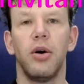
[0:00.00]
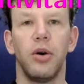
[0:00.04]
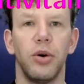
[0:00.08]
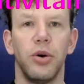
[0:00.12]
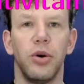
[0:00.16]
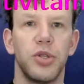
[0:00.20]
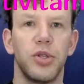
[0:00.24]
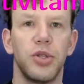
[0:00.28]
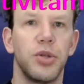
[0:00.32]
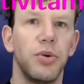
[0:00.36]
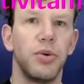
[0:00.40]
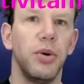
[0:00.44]

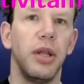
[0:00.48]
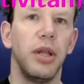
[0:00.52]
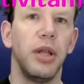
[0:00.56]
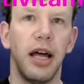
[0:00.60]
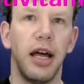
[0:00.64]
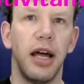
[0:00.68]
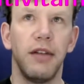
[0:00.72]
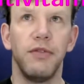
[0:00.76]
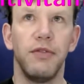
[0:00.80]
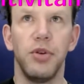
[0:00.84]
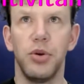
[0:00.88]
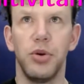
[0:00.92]
goes through a
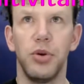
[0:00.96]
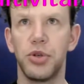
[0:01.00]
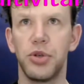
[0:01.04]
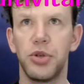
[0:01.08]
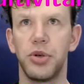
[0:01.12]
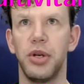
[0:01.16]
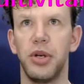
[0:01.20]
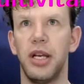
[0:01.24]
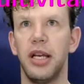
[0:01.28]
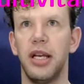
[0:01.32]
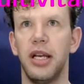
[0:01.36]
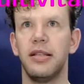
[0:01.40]
lot of
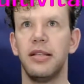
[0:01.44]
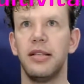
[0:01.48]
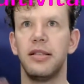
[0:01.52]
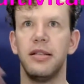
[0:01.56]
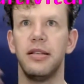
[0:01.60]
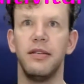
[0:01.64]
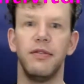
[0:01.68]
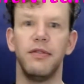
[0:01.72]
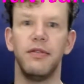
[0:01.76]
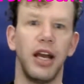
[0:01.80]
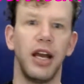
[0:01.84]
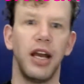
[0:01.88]
nutrients
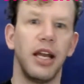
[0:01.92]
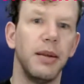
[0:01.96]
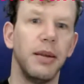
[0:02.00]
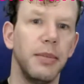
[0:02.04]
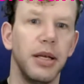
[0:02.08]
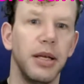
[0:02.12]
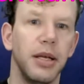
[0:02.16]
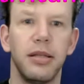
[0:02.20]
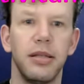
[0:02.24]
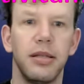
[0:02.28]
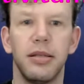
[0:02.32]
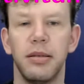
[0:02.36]
and
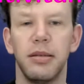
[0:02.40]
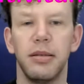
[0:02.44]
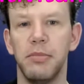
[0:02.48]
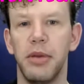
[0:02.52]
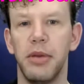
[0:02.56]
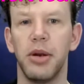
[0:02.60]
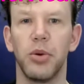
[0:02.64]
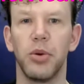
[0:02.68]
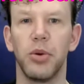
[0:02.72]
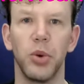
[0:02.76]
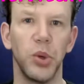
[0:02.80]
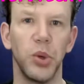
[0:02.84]
vitamins and
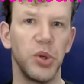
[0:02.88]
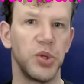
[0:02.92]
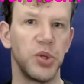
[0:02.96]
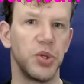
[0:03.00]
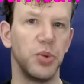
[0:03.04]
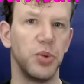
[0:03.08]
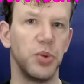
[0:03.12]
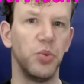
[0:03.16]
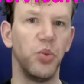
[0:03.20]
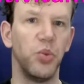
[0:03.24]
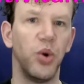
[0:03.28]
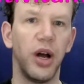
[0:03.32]
minerals
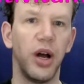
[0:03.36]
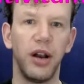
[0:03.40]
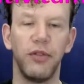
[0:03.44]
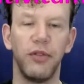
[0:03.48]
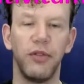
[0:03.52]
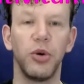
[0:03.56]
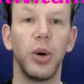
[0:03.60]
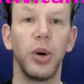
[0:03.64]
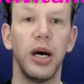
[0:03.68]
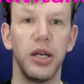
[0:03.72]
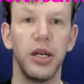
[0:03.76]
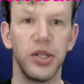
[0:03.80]
and
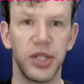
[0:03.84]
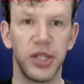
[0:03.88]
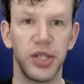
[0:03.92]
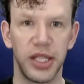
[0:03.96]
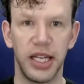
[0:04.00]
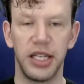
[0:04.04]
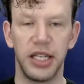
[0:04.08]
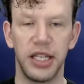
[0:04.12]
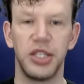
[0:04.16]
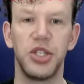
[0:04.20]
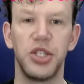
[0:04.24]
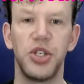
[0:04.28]
whatever else
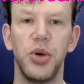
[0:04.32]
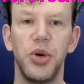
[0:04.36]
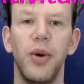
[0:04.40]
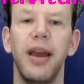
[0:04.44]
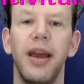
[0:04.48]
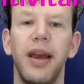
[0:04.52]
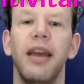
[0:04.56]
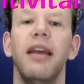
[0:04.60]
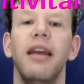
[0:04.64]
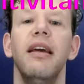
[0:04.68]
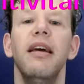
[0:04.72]
that it's doing,